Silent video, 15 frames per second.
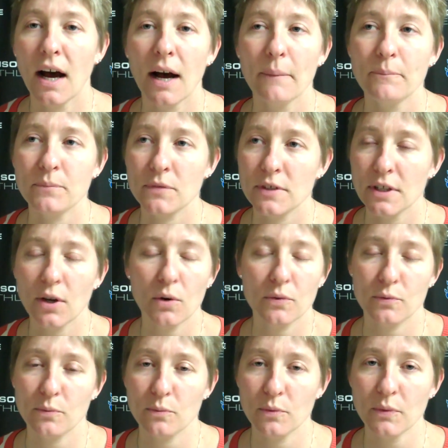You know,
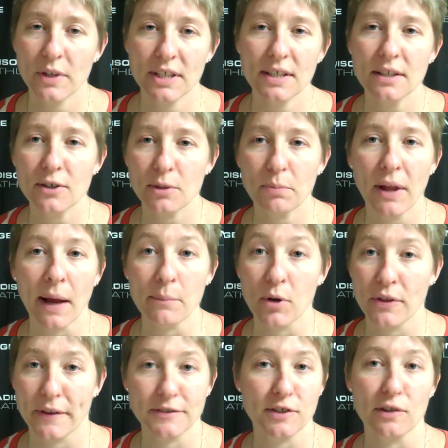when we can get her to play on
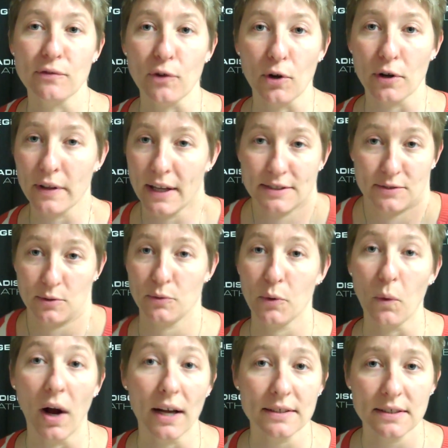both ends of the floor, that's what we
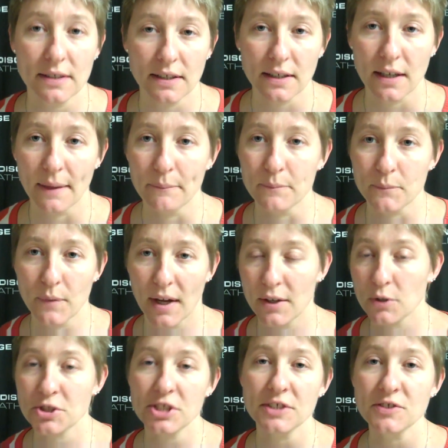want. I
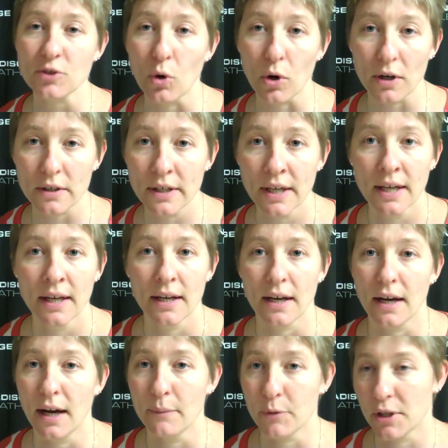know she can score.
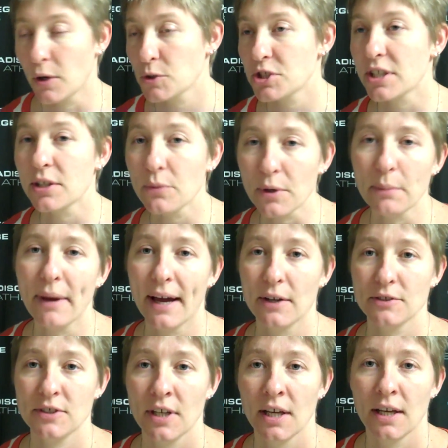We know she can
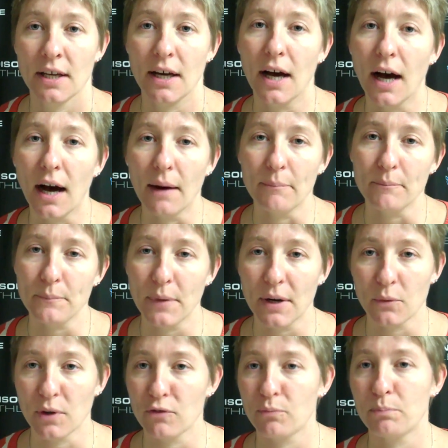rebound.
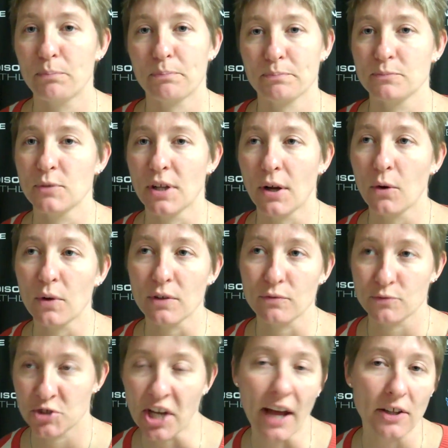But we've
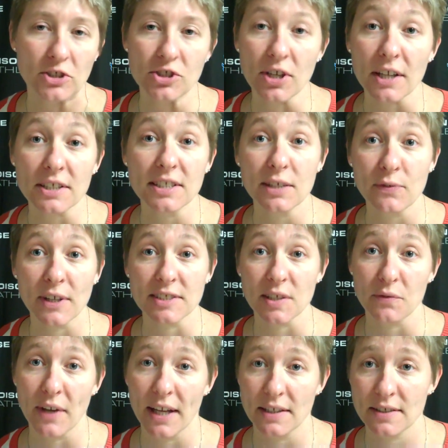challenged her on the
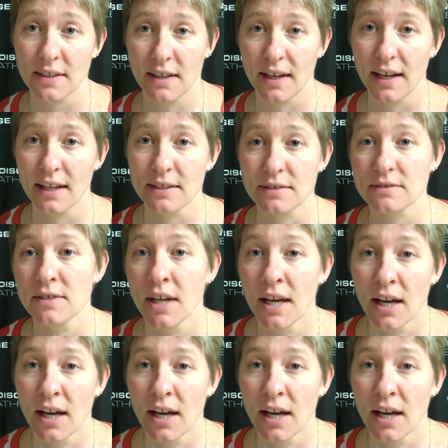defensive end, and